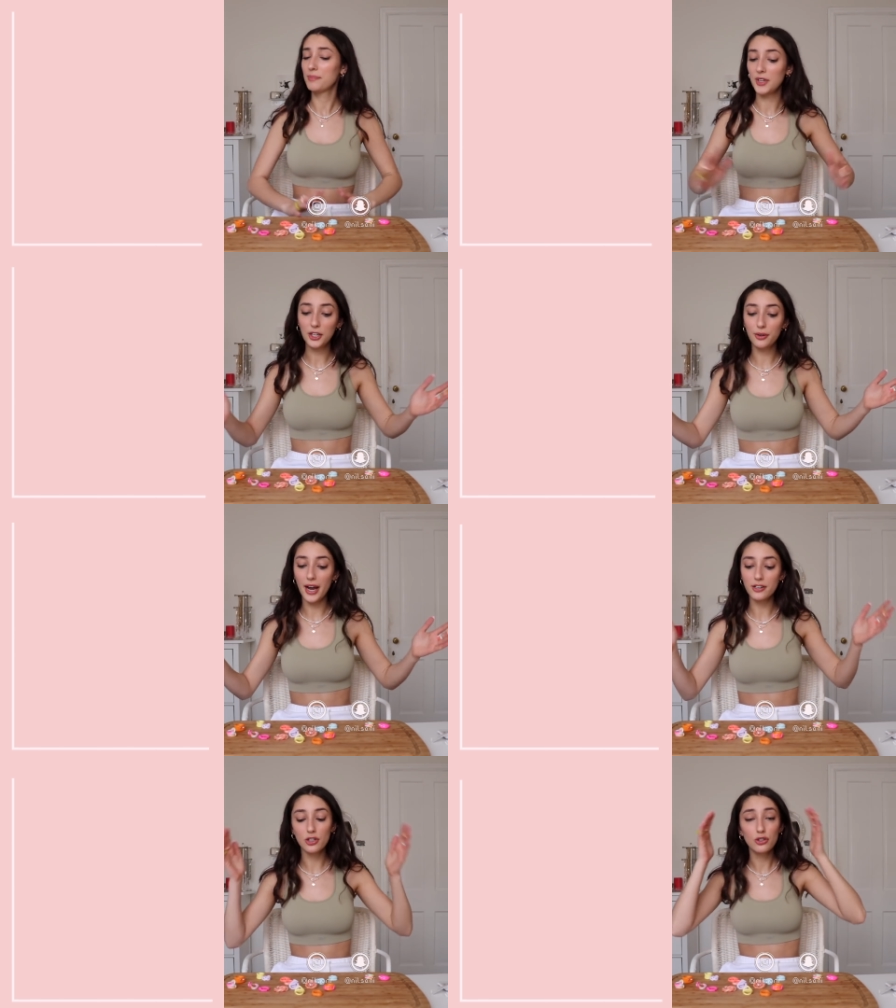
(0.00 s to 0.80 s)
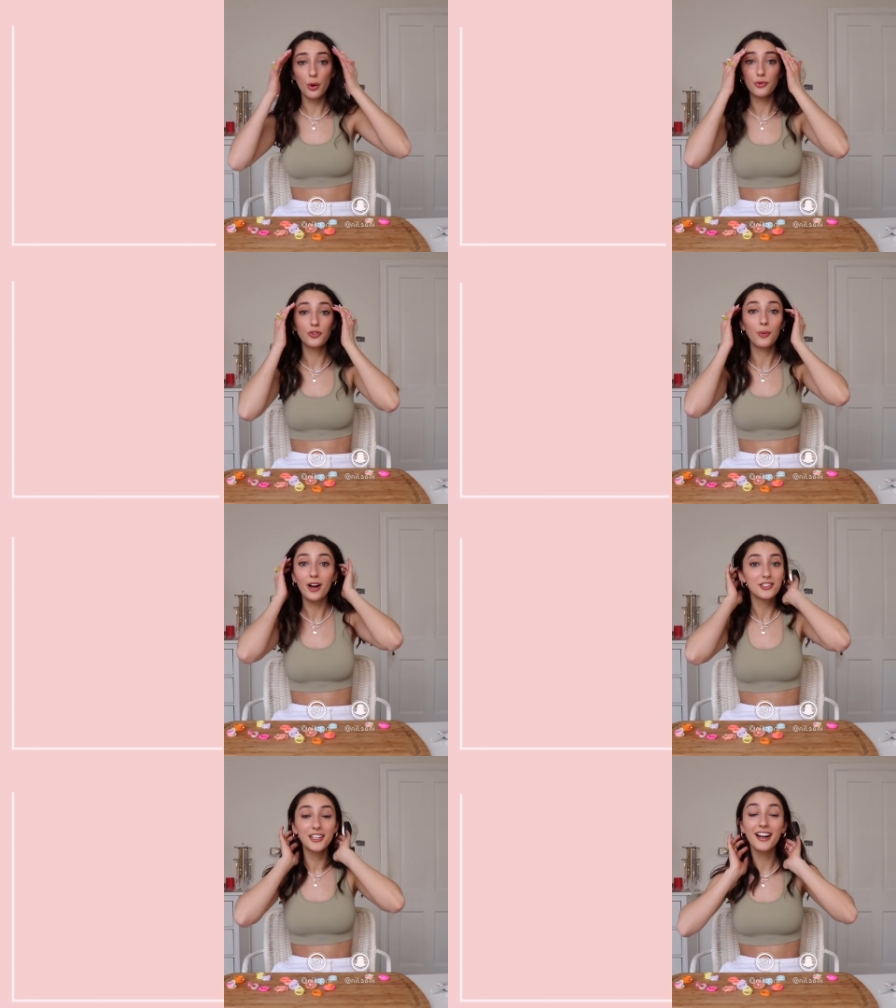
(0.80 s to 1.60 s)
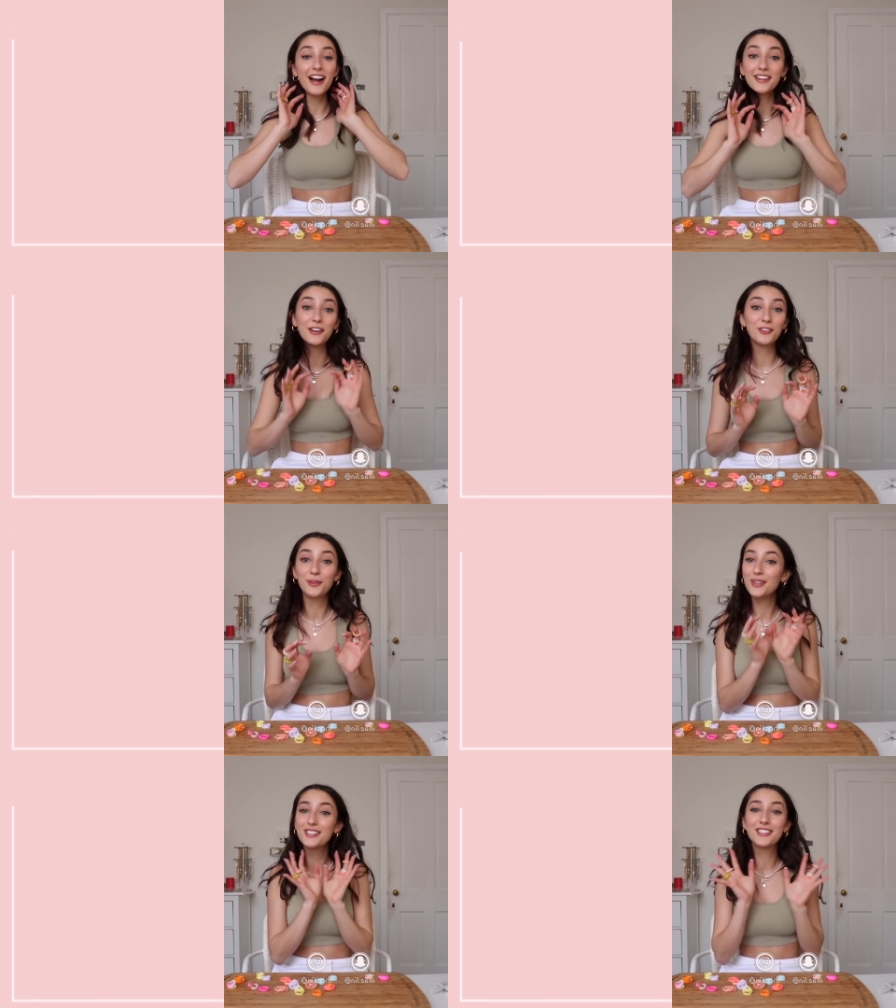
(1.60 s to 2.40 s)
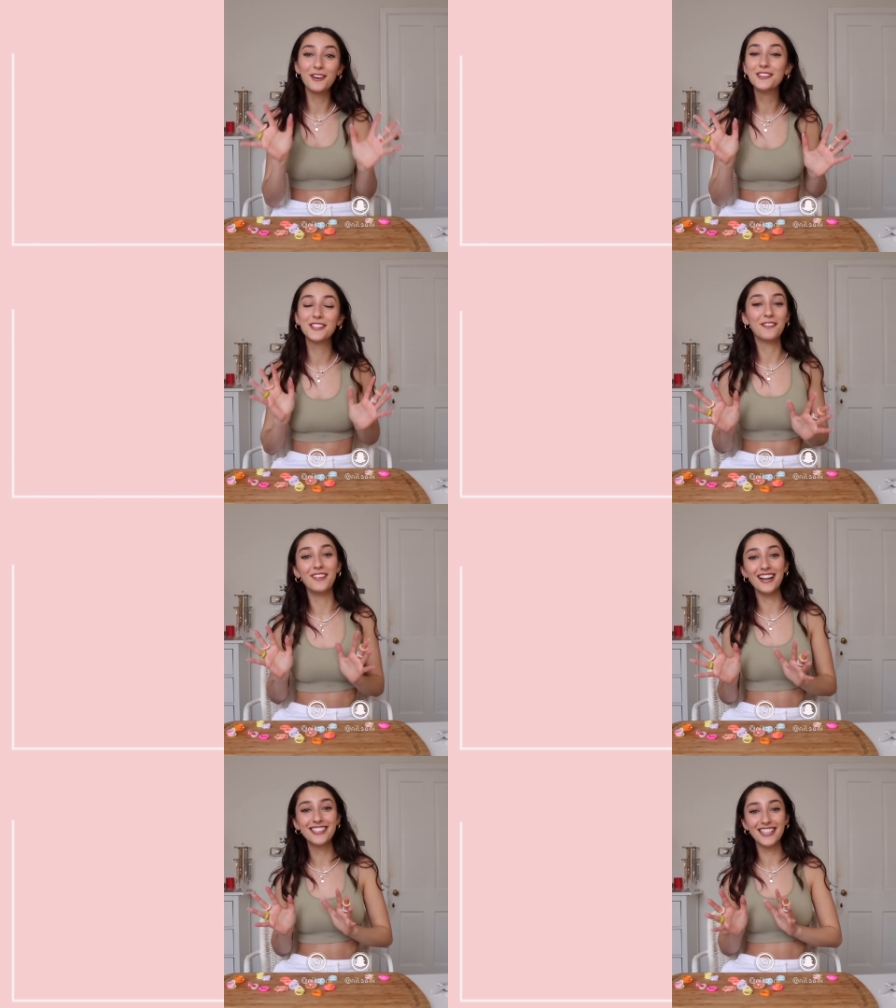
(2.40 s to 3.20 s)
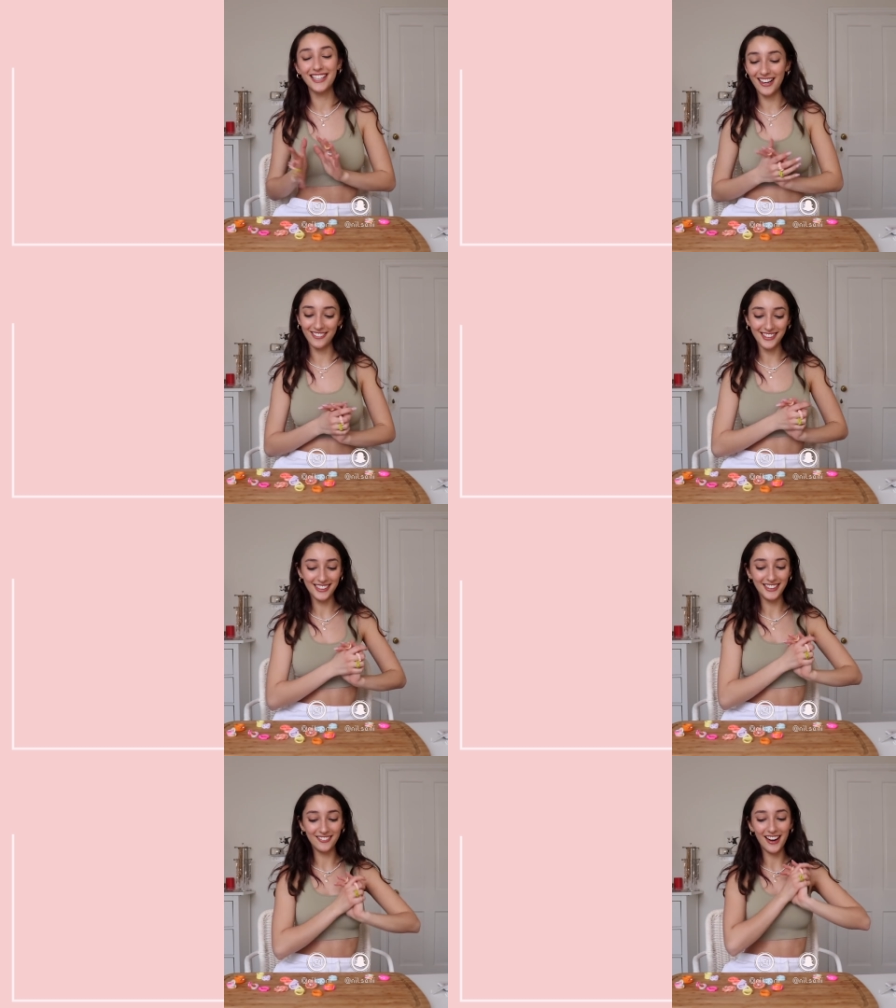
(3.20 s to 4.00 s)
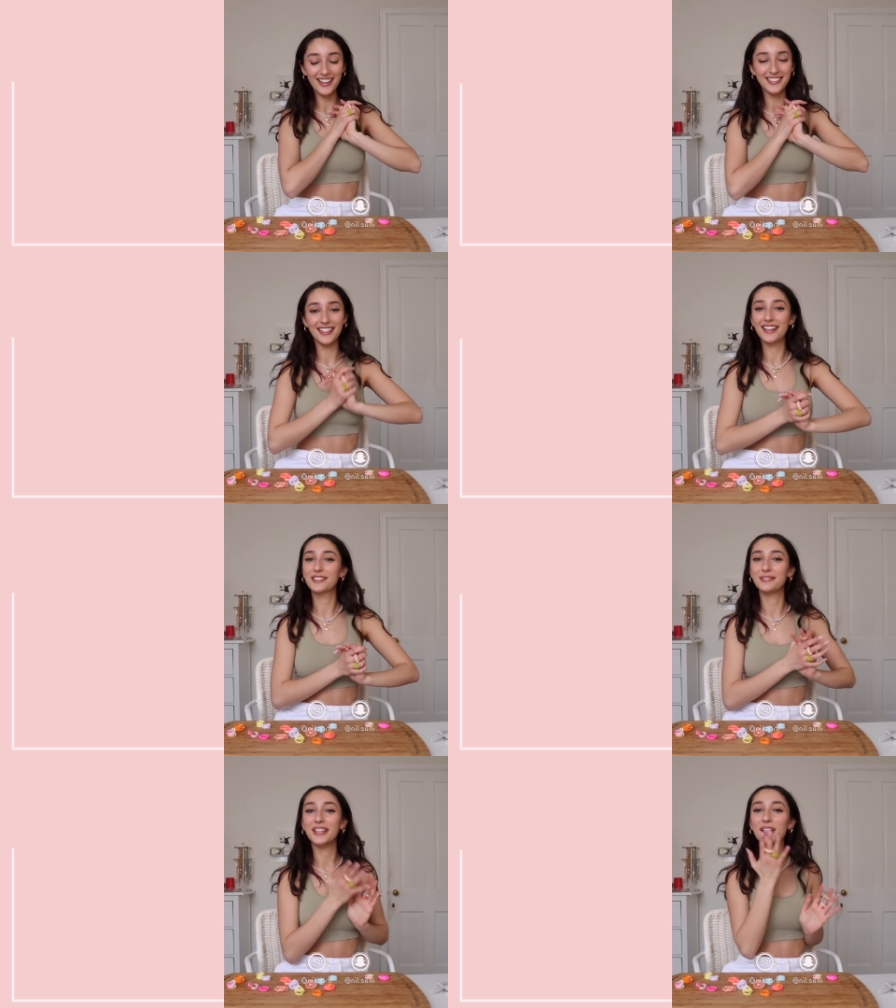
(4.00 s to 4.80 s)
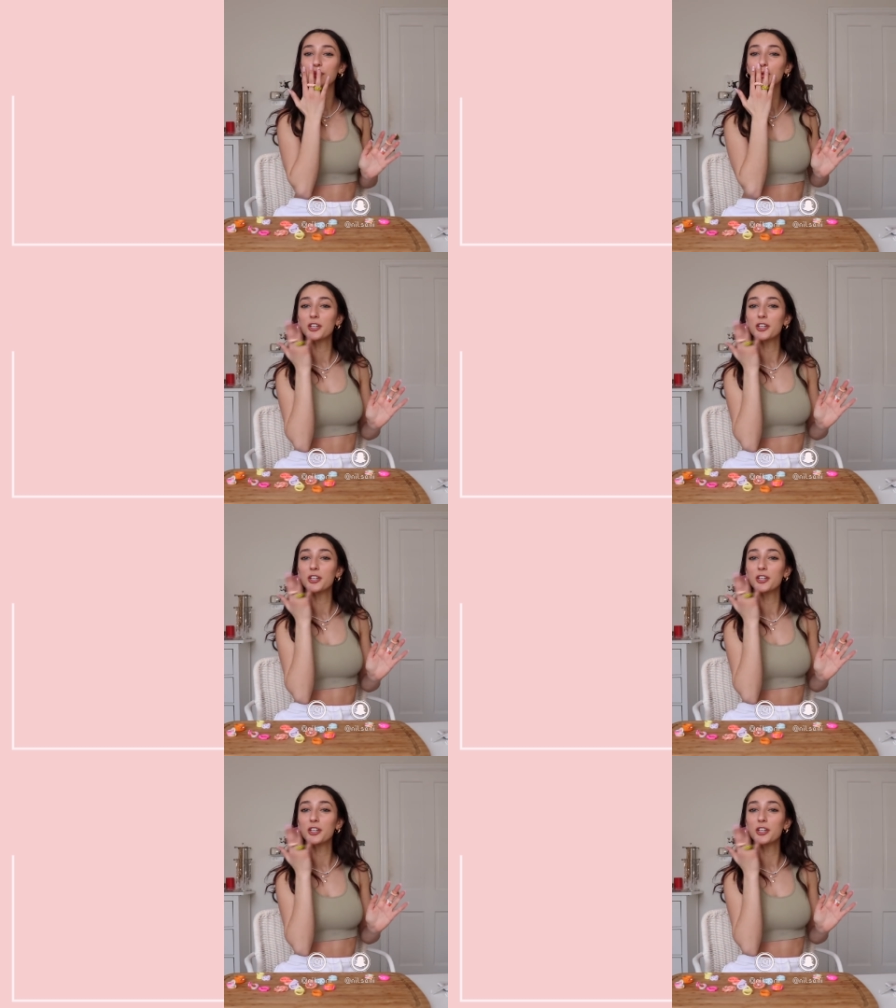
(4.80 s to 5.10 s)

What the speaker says: Thank you guys so much for watching. I love you so much and I will see you guys next week.